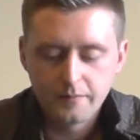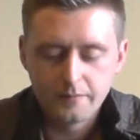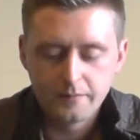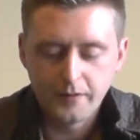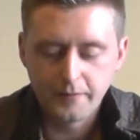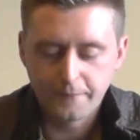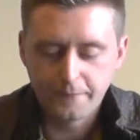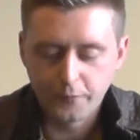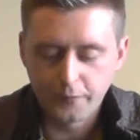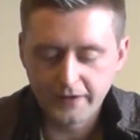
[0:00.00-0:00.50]

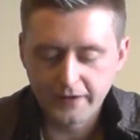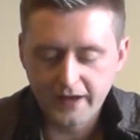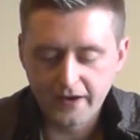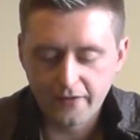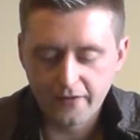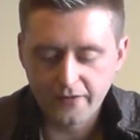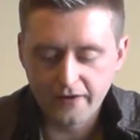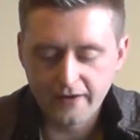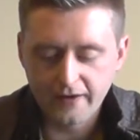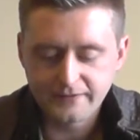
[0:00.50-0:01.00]
Moving forward again,
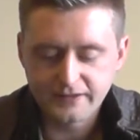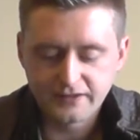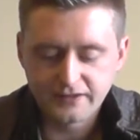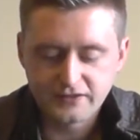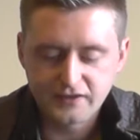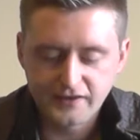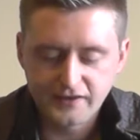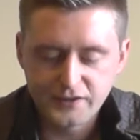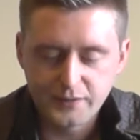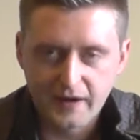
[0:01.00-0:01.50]
on the left hand
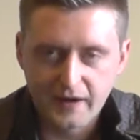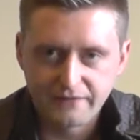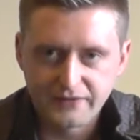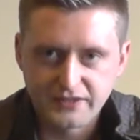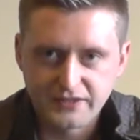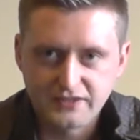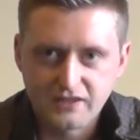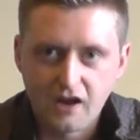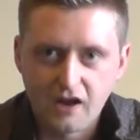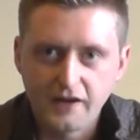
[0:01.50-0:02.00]
side you have the
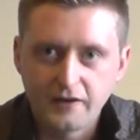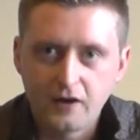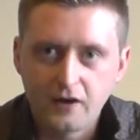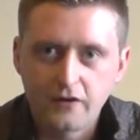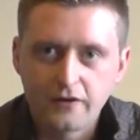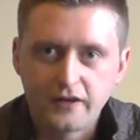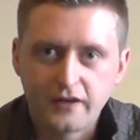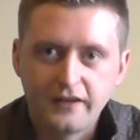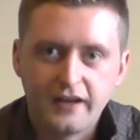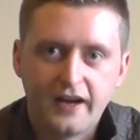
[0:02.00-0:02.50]
slide
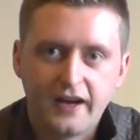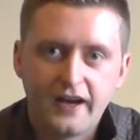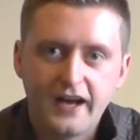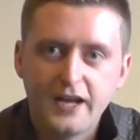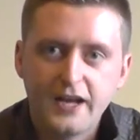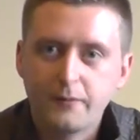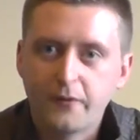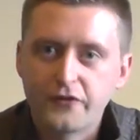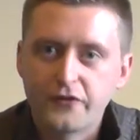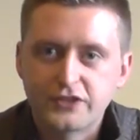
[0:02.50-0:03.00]
lock. Now
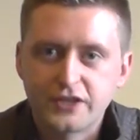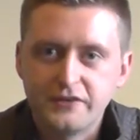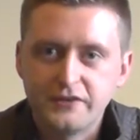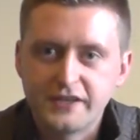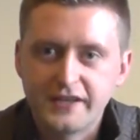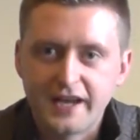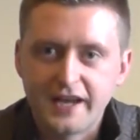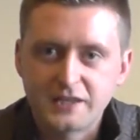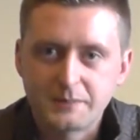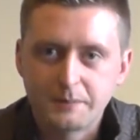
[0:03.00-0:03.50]
anyone that's owned
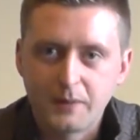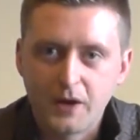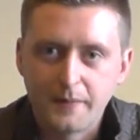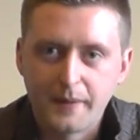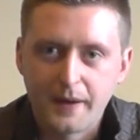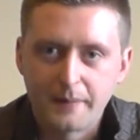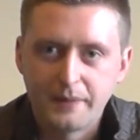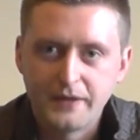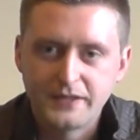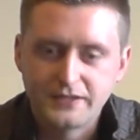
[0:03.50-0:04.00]
a gas
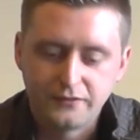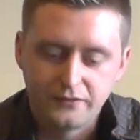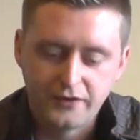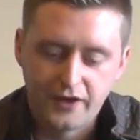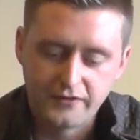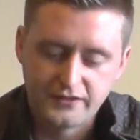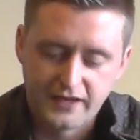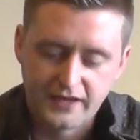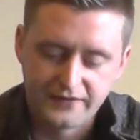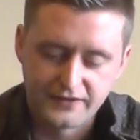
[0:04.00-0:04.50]
blowback pistol
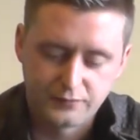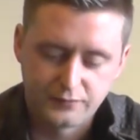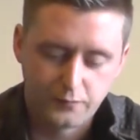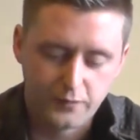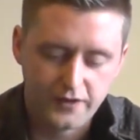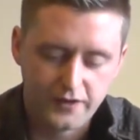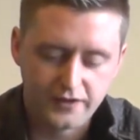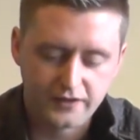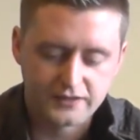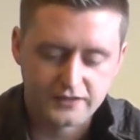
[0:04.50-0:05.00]
knows how this
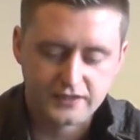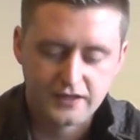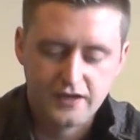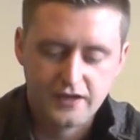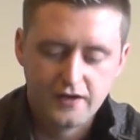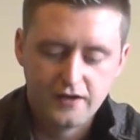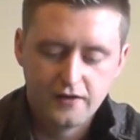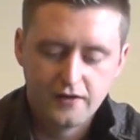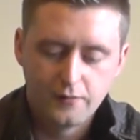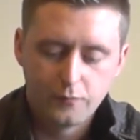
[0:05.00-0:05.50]
works.
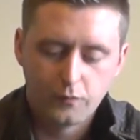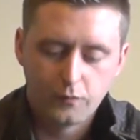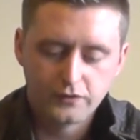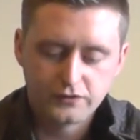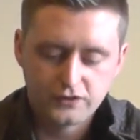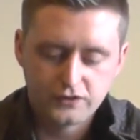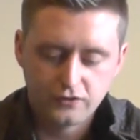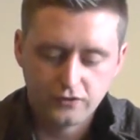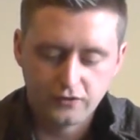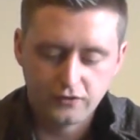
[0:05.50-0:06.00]

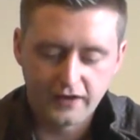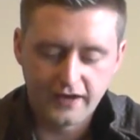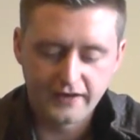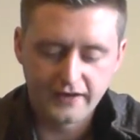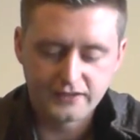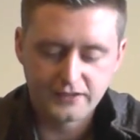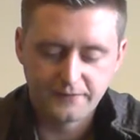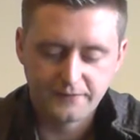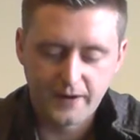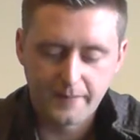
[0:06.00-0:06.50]
Once you're
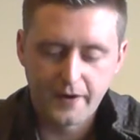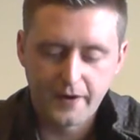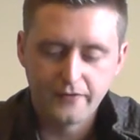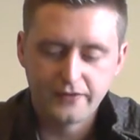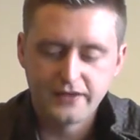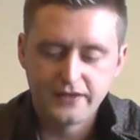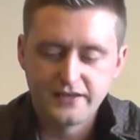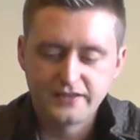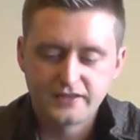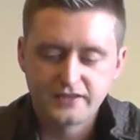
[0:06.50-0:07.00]
out of ammo,
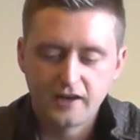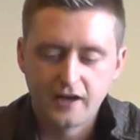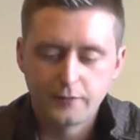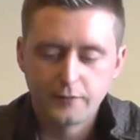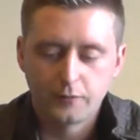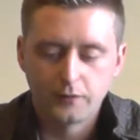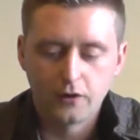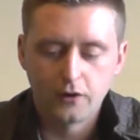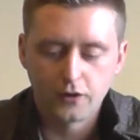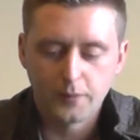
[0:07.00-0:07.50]
the slide
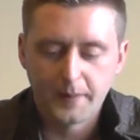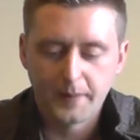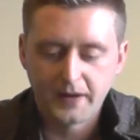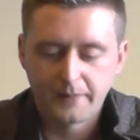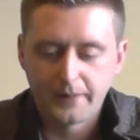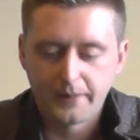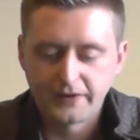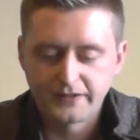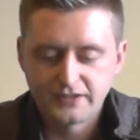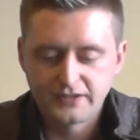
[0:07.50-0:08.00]
will lock
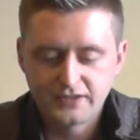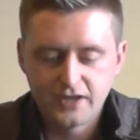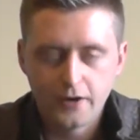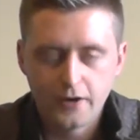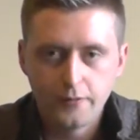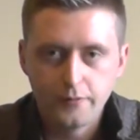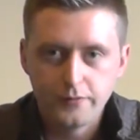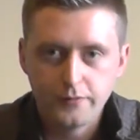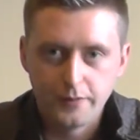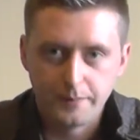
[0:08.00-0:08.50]
back by
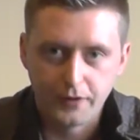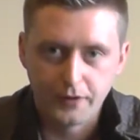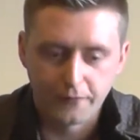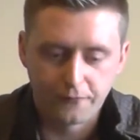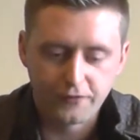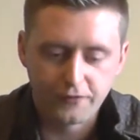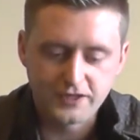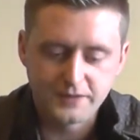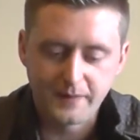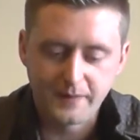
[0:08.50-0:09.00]
so. You put a
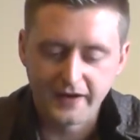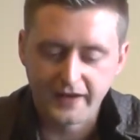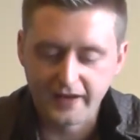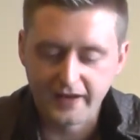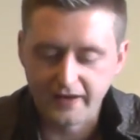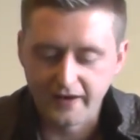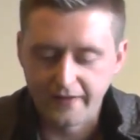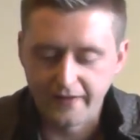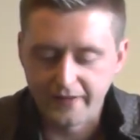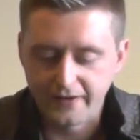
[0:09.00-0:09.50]
fresh mag
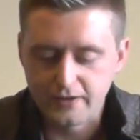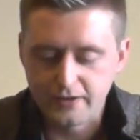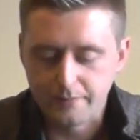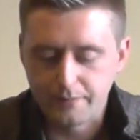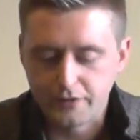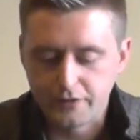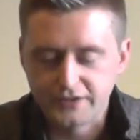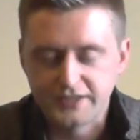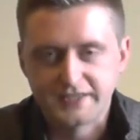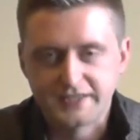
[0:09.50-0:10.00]
in and then you
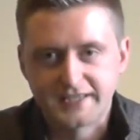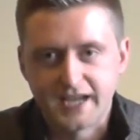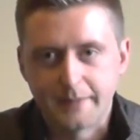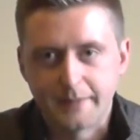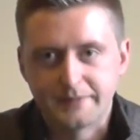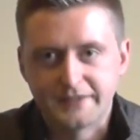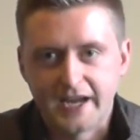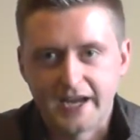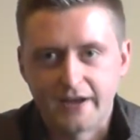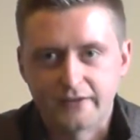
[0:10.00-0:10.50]
push this
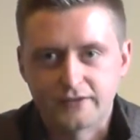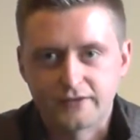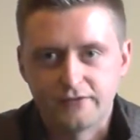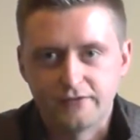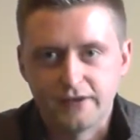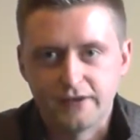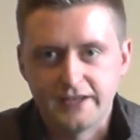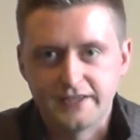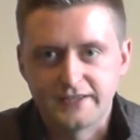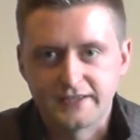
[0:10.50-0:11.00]
tab down to
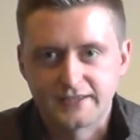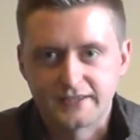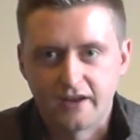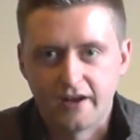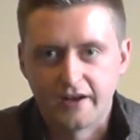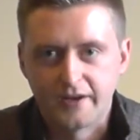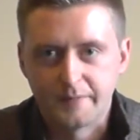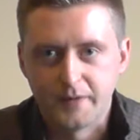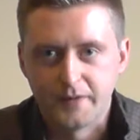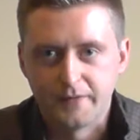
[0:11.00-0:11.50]
release the
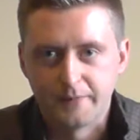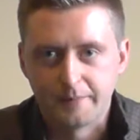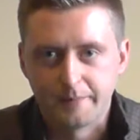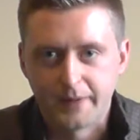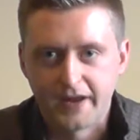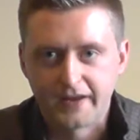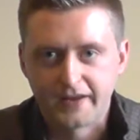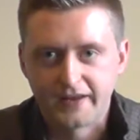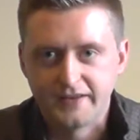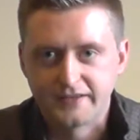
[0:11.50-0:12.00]
slide and move it
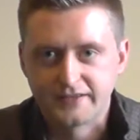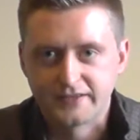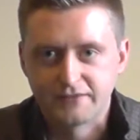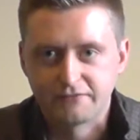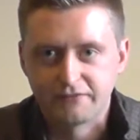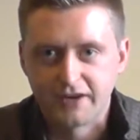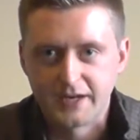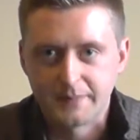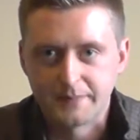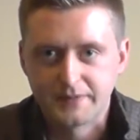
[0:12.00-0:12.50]
back into the
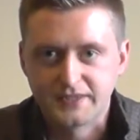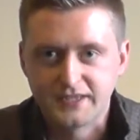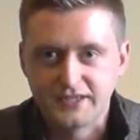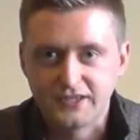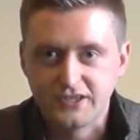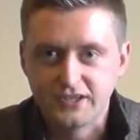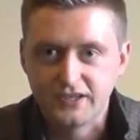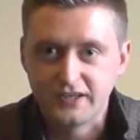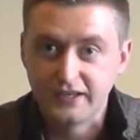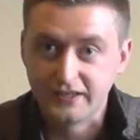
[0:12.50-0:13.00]
ready
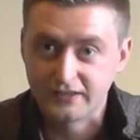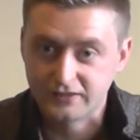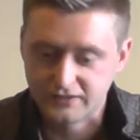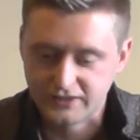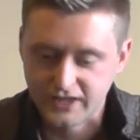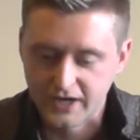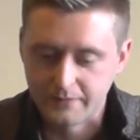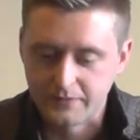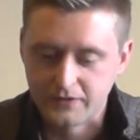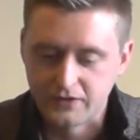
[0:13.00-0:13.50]
position. It's
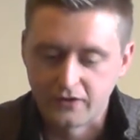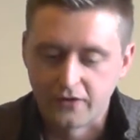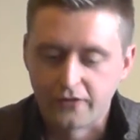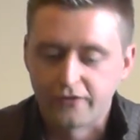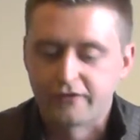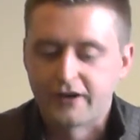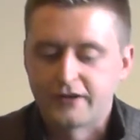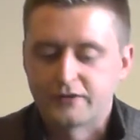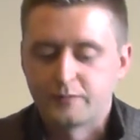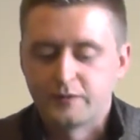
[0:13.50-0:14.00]
chambered
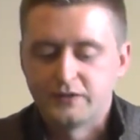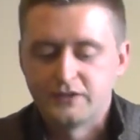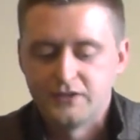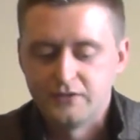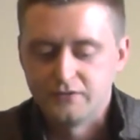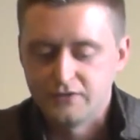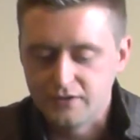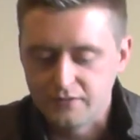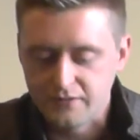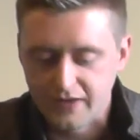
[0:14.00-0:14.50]
another round once
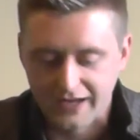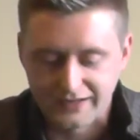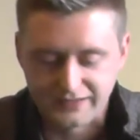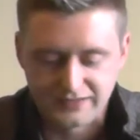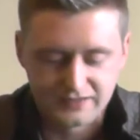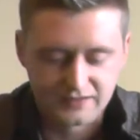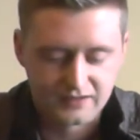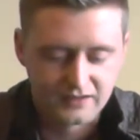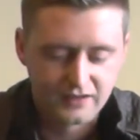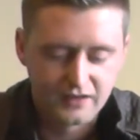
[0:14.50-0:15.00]
you do that.